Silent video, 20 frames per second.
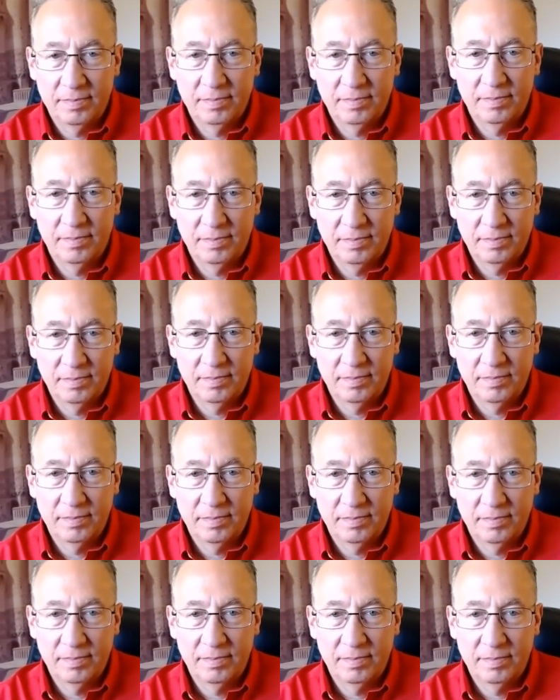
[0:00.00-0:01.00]

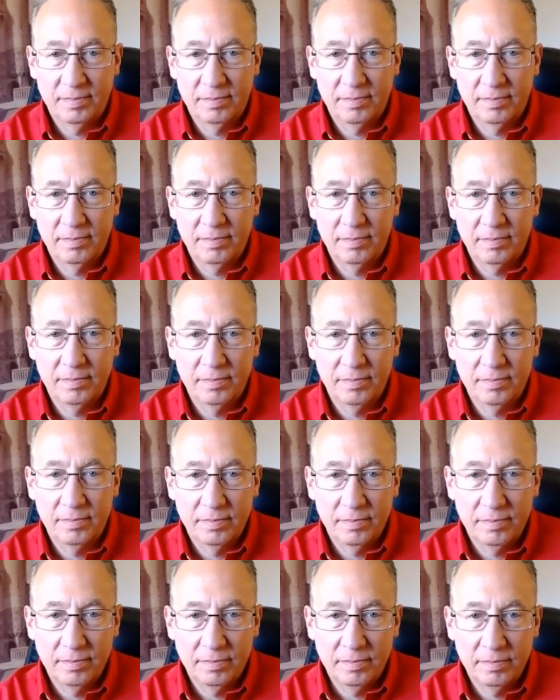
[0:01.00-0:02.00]

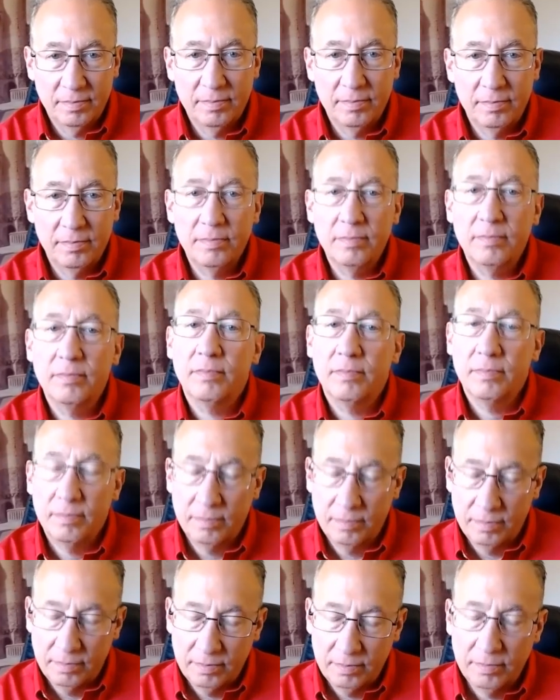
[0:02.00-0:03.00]

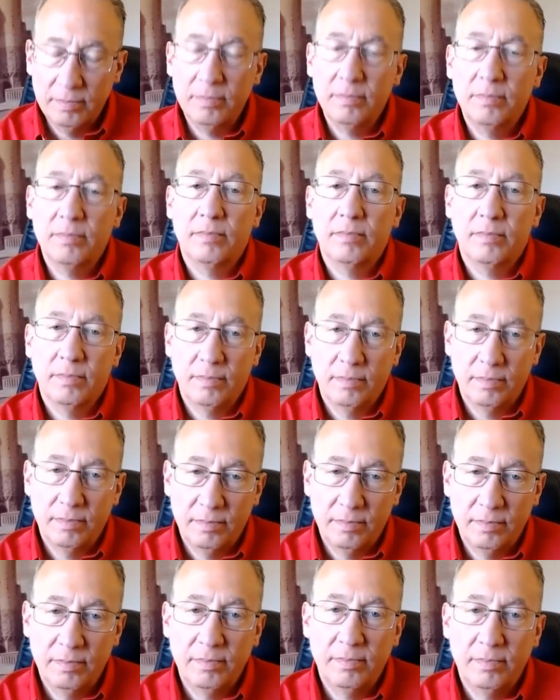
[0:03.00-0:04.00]

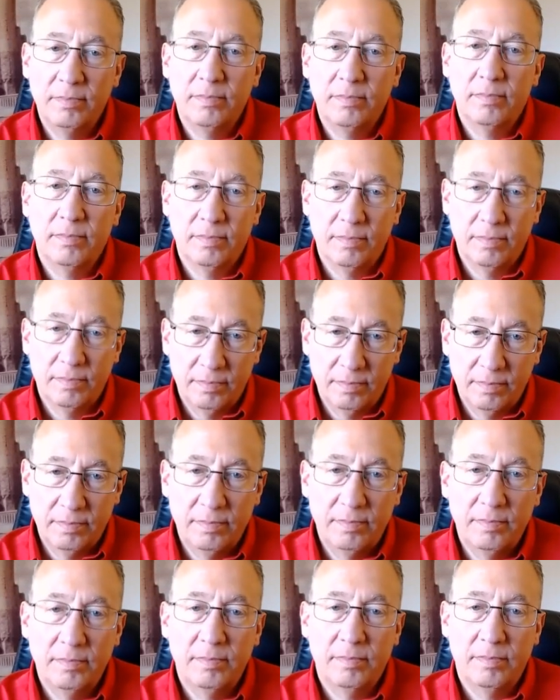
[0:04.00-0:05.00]

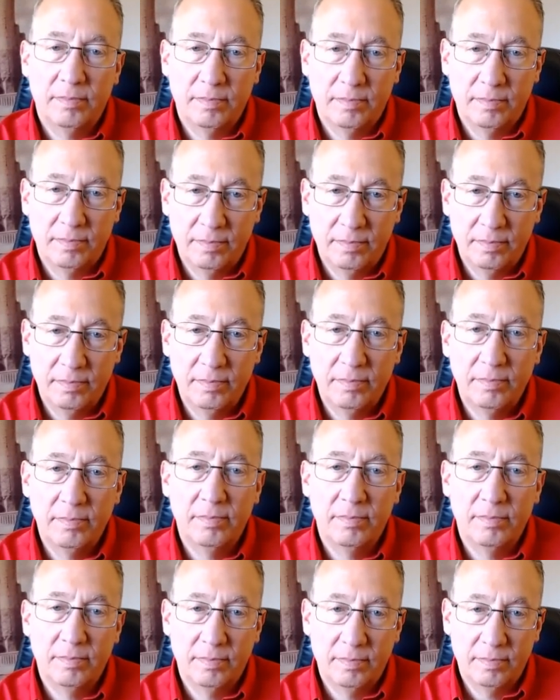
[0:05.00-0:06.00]

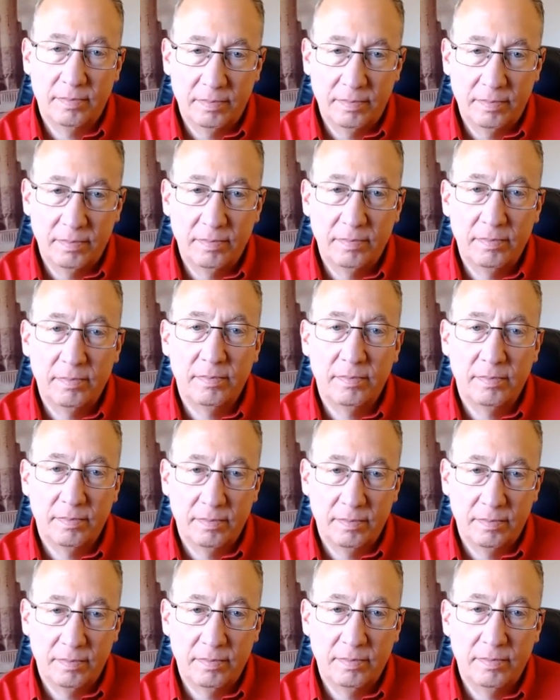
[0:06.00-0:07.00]

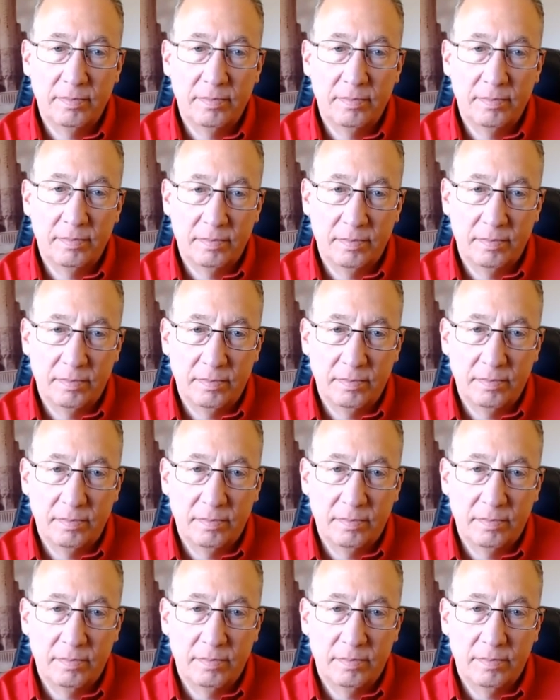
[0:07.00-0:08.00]
[no speech]